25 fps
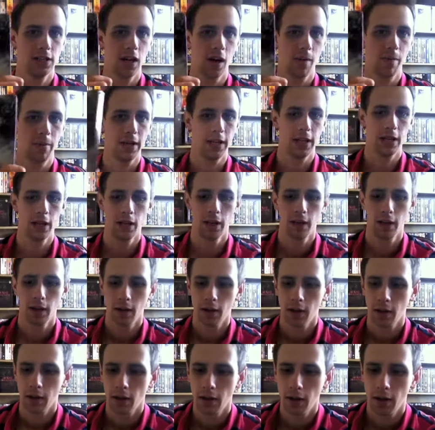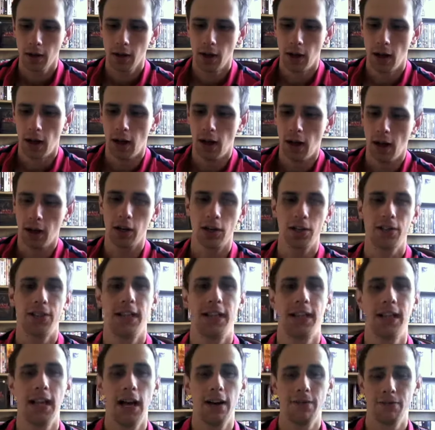copy. I got
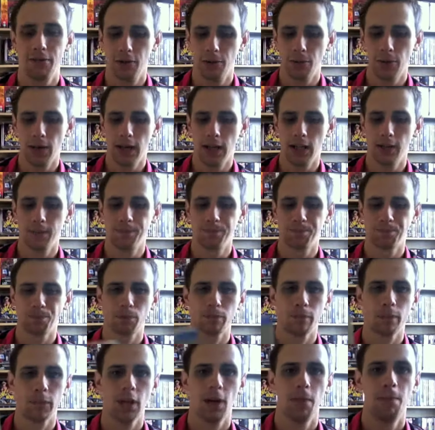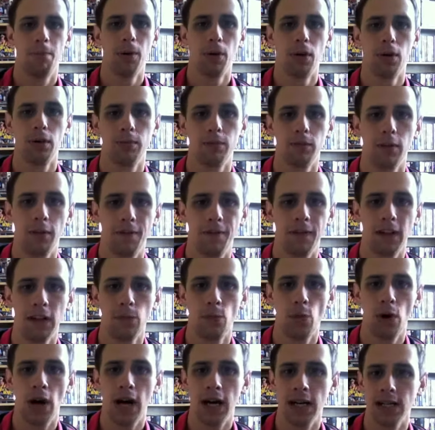sick of that after a while. But
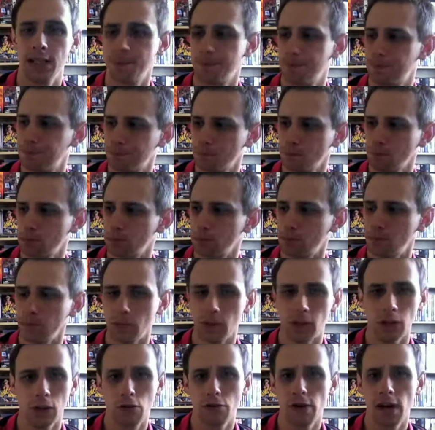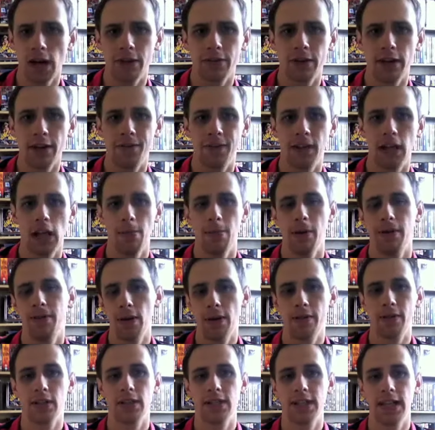film wise, great film. If
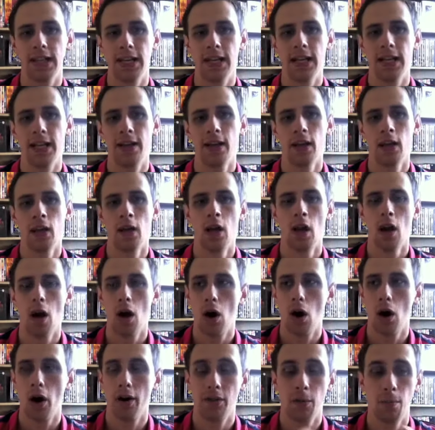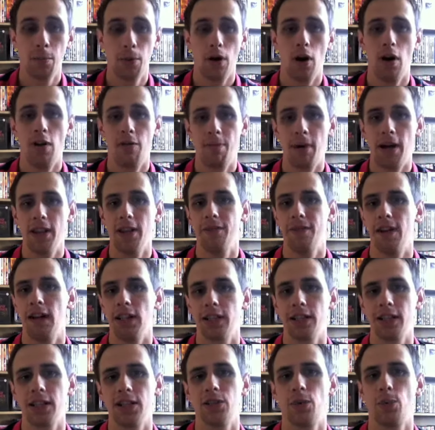you haven't seen it, or if you're put off by the
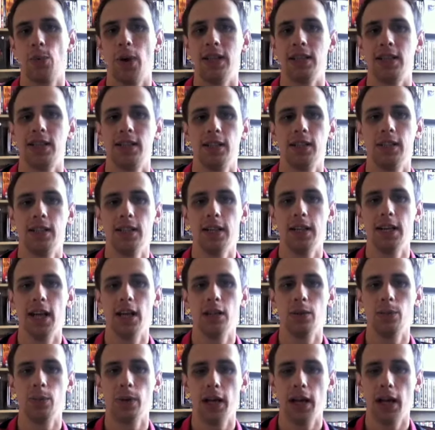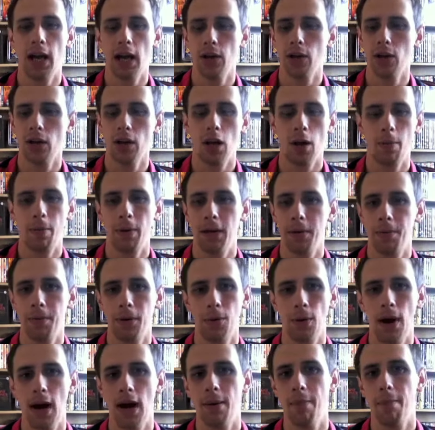fact that it's a Western in any way, I know a lot of people
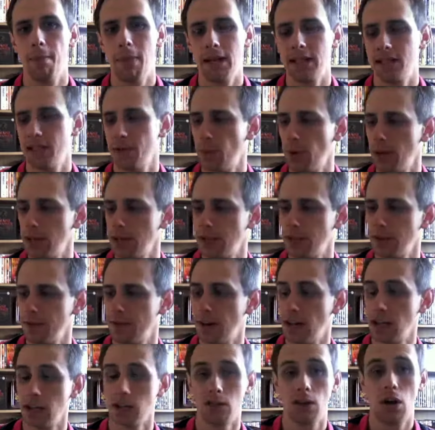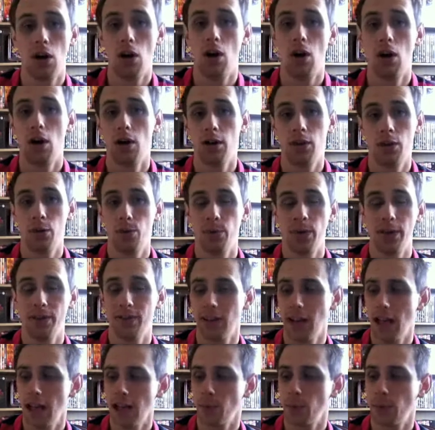who aren't massive Western fans, or who
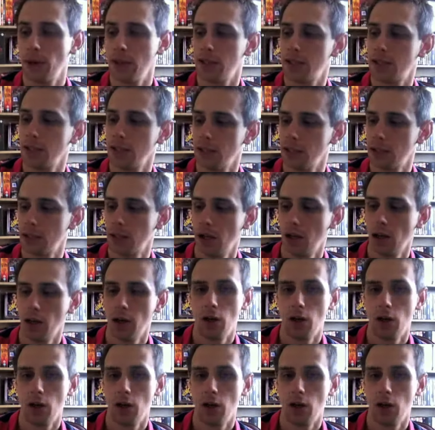even like Westerns,